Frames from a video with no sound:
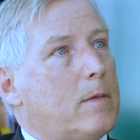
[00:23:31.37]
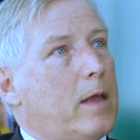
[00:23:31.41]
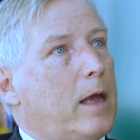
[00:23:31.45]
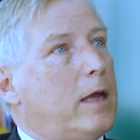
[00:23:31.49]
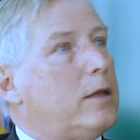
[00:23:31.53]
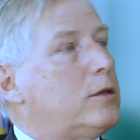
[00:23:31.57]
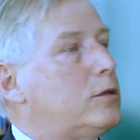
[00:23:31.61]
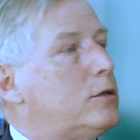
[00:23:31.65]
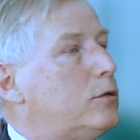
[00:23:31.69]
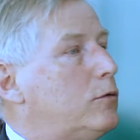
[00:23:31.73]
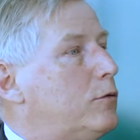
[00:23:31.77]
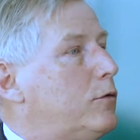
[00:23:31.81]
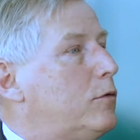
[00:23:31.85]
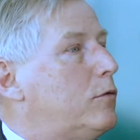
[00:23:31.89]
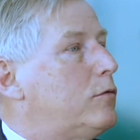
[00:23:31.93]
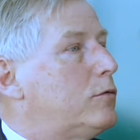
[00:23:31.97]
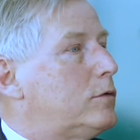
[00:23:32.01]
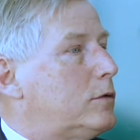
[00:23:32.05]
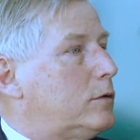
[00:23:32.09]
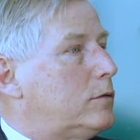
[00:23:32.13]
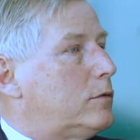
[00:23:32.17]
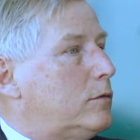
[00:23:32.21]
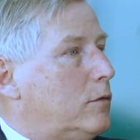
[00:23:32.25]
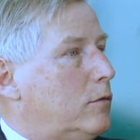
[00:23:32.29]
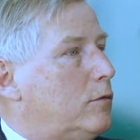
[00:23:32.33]
And so
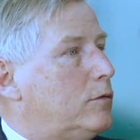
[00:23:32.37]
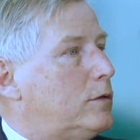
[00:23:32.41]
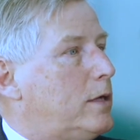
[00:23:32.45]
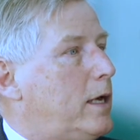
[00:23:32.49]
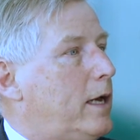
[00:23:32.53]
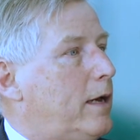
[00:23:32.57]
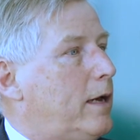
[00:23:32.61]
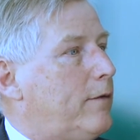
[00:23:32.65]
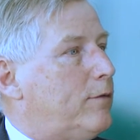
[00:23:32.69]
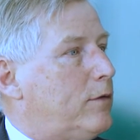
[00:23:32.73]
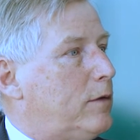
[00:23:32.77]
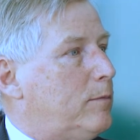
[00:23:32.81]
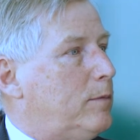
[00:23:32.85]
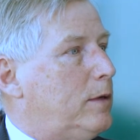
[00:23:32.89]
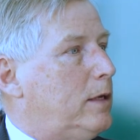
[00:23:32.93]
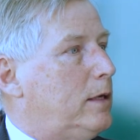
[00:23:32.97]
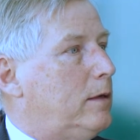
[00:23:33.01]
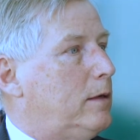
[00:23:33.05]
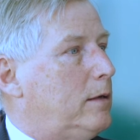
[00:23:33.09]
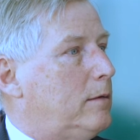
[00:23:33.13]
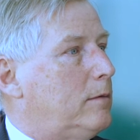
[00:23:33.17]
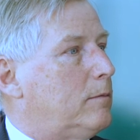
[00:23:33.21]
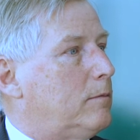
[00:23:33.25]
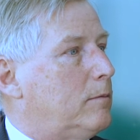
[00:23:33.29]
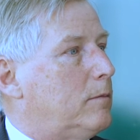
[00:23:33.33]
those have to
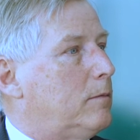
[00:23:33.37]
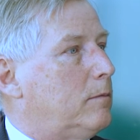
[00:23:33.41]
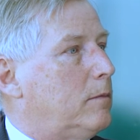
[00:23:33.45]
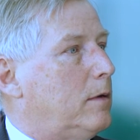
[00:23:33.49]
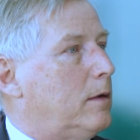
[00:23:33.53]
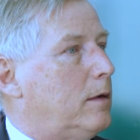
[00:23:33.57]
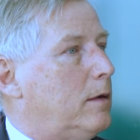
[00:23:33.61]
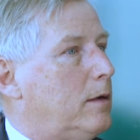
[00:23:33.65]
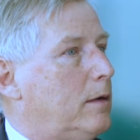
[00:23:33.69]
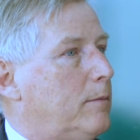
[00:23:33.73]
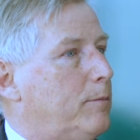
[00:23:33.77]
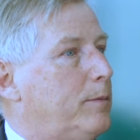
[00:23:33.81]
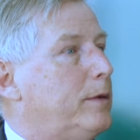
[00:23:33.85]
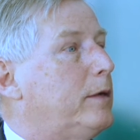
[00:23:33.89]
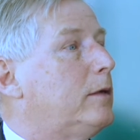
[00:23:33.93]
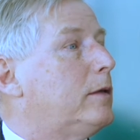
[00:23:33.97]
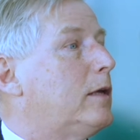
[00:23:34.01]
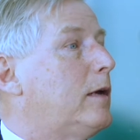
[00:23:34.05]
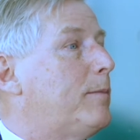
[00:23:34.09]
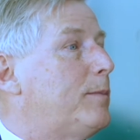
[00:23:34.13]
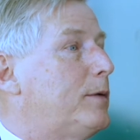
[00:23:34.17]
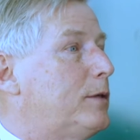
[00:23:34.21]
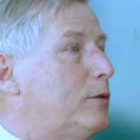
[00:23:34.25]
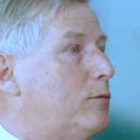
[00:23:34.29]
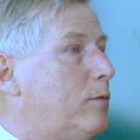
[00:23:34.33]
be built
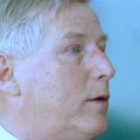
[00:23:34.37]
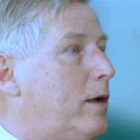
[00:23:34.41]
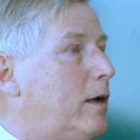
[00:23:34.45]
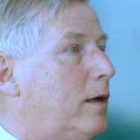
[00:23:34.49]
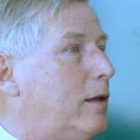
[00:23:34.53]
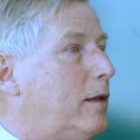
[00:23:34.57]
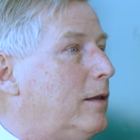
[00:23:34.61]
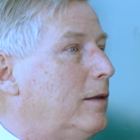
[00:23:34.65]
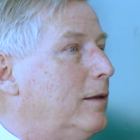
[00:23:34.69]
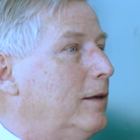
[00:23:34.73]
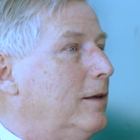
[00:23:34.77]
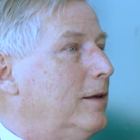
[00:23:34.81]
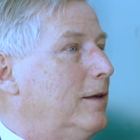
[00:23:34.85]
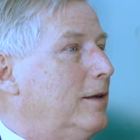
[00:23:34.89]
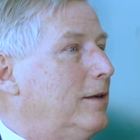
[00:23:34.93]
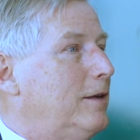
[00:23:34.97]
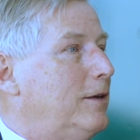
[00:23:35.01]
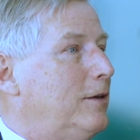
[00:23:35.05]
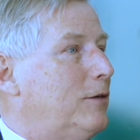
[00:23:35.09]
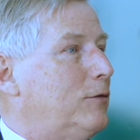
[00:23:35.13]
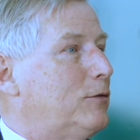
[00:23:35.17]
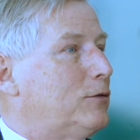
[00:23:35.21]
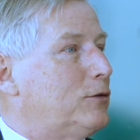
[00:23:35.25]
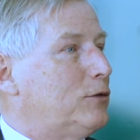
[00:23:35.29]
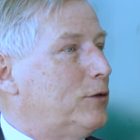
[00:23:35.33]
up as well.
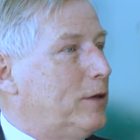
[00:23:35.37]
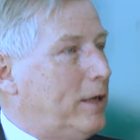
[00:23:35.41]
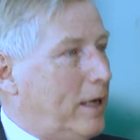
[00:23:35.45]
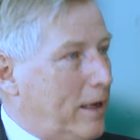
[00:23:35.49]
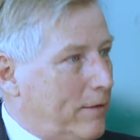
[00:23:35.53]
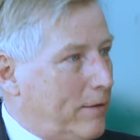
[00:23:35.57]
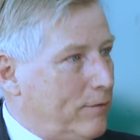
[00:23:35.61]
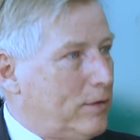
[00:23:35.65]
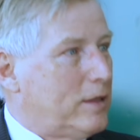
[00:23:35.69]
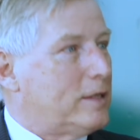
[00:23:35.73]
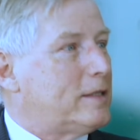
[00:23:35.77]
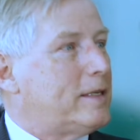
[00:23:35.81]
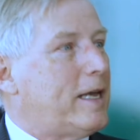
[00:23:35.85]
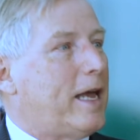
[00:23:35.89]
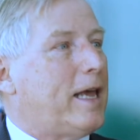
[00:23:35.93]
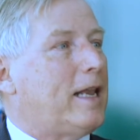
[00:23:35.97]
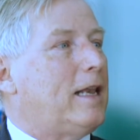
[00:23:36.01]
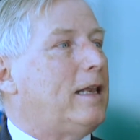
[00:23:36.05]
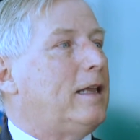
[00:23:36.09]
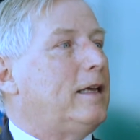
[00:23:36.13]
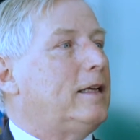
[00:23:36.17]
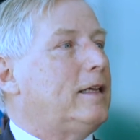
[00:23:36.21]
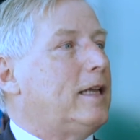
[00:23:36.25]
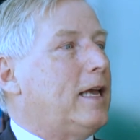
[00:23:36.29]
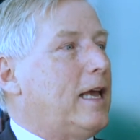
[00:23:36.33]
So you have the
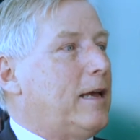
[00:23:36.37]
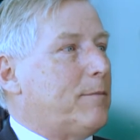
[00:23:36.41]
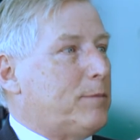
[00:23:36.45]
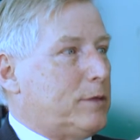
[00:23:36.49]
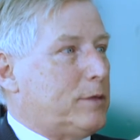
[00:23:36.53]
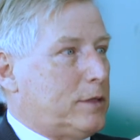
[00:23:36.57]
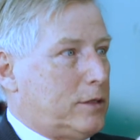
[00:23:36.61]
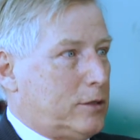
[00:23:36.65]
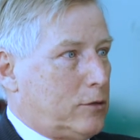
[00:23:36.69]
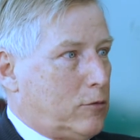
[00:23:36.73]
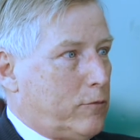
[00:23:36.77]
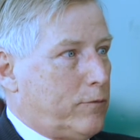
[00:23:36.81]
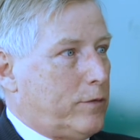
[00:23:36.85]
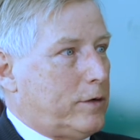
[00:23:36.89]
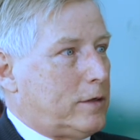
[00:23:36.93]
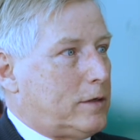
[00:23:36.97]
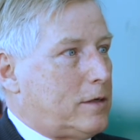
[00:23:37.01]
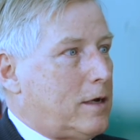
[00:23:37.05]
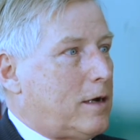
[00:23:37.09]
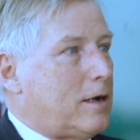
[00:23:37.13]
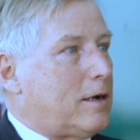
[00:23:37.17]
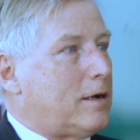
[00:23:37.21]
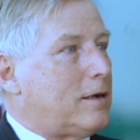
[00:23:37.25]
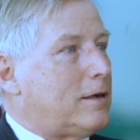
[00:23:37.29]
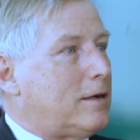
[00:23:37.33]
satellite campuses over at
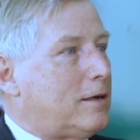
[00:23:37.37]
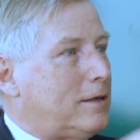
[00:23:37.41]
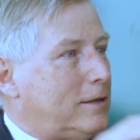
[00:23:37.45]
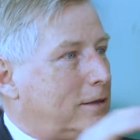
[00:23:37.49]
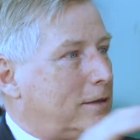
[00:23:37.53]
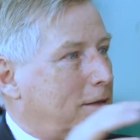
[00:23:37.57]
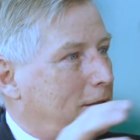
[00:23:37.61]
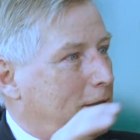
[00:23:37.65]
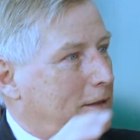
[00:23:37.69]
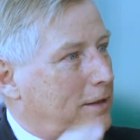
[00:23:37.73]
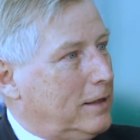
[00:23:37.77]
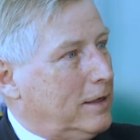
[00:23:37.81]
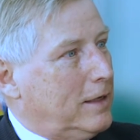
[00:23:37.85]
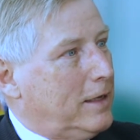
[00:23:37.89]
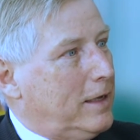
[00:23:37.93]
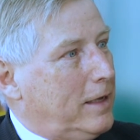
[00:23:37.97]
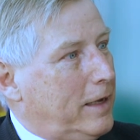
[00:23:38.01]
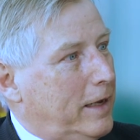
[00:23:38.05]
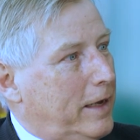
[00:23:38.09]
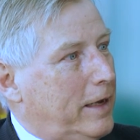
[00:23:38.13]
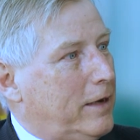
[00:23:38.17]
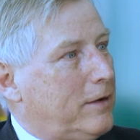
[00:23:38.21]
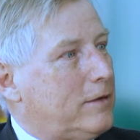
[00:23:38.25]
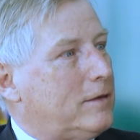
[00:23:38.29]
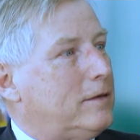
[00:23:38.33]
Darhan and
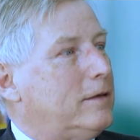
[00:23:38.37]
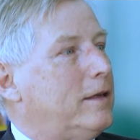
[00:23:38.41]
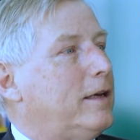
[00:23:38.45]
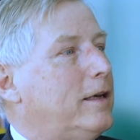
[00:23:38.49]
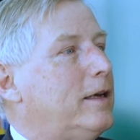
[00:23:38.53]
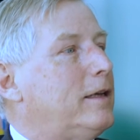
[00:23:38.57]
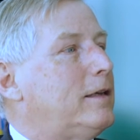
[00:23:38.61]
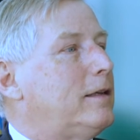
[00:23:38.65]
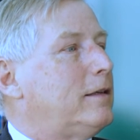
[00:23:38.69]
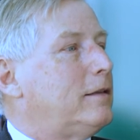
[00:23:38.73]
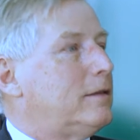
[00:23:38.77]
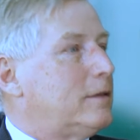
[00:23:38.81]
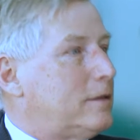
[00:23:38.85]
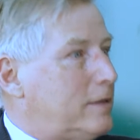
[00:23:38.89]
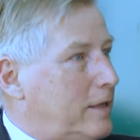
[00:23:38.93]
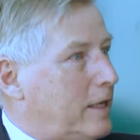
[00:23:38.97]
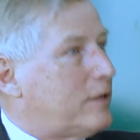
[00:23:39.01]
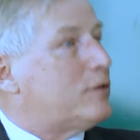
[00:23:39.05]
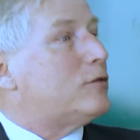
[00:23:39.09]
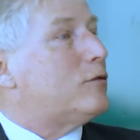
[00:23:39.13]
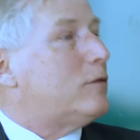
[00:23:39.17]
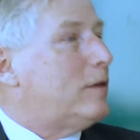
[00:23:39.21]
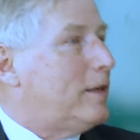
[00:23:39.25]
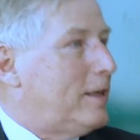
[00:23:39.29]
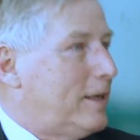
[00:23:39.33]
Erdnet and
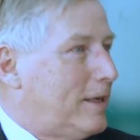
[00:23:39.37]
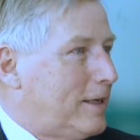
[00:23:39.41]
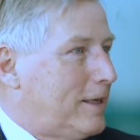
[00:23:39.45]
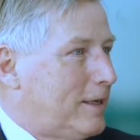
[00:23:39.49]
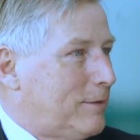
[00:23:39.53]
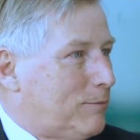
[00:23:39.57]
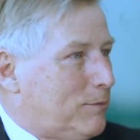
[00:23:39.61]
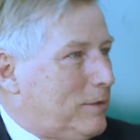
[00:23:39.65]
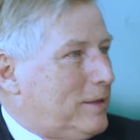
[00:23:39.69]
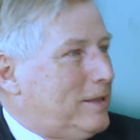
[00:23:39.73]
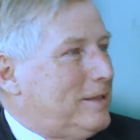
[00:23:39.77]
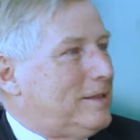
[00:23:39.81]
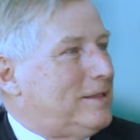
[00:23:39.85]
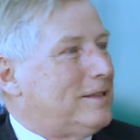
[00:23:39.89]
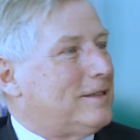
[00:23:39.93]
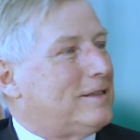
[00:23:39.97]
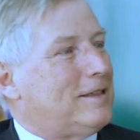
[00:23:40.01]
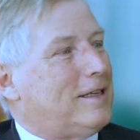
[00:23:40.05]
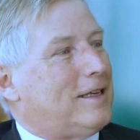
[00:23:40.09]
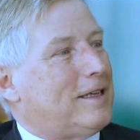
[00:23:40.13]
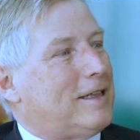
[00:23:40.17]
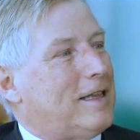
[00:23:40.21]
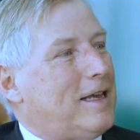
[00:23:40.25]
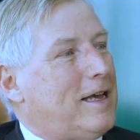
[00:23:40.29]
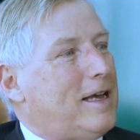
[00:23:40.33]
Setsaleg and places
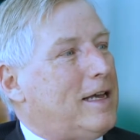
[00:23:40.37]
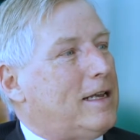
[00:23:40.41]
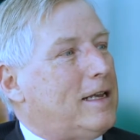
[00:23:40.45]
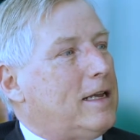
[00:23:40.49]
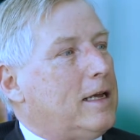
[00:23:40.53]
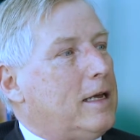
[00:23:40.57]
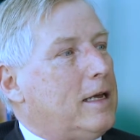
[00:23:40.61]
like that.